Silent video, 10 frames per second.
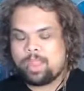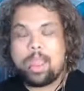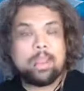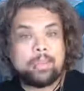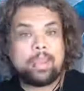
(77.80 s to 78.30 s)

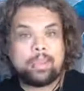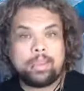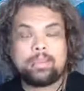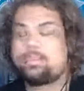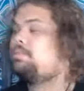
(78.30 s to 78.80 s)
like
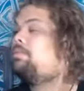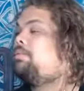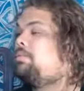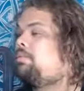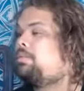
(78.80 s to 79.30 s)
it.
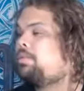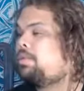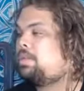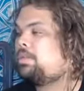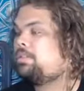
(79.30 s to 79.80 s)

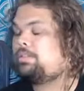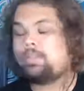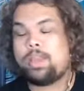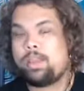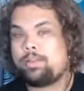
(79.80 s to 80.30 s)

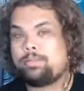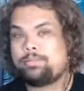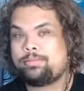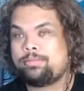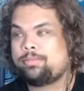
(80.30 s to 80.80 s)
So
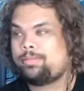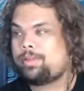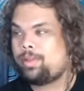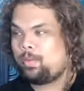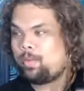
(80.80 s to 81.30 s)

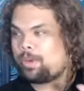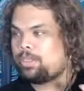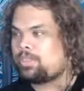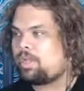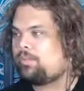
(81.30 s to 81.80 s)
we're going to
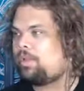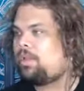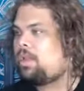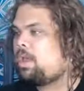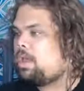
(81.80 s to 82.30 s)
shuffle.
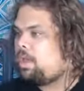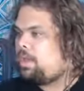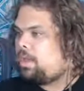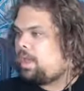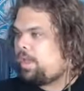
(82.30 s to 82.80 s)

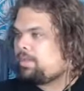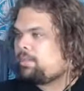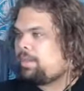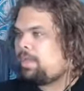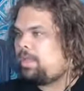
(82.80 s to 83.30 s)
Hey,
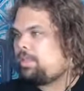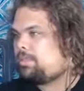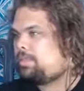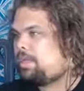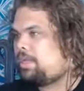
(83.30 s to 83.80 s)
Isabel,
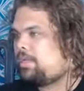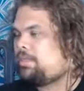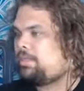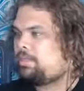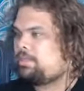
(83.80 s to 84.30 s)
Halisa,
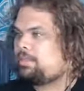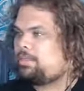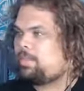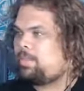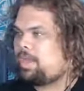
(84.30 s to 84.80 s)

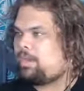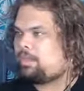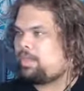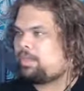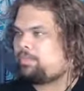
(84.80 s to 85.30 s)

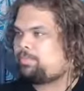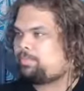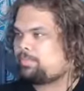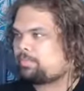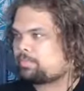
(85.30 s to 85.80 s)
Samantha.
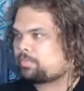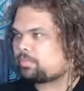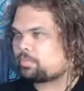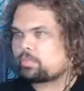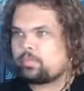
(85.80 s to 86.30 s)

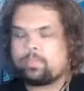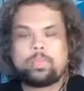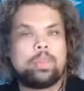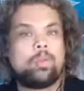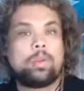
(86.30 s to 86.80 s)

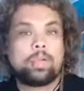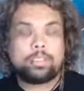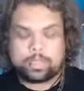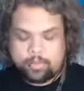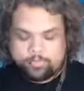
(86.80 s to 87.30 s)
We're going to
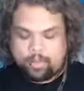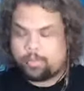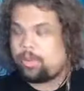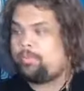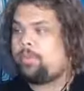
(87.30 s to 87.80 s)
shuffle.
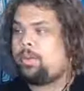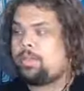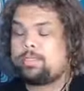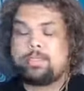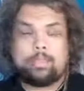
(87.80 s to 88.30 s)
We're going to
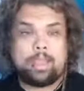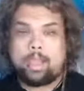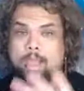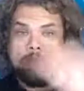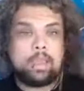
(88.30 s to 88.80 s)
focus. And
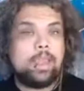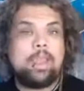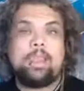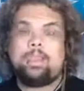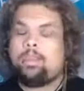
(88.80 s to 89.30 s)
again,
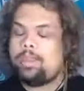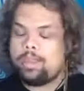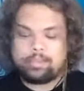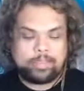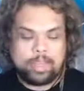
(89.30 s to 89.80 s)
you
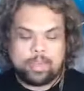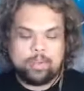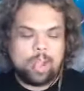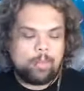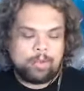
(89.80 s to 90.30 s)
guys know,
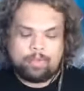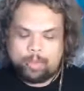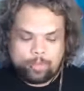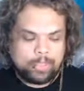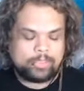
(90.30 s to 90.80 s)
I'm going to
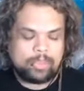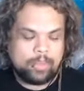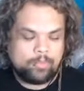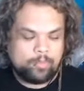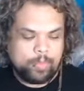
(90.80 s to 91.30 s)
repeat
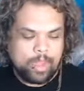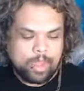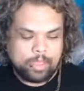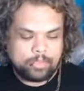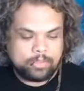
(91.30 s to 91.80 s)
myself,
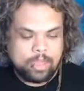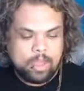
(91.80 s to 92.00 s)
but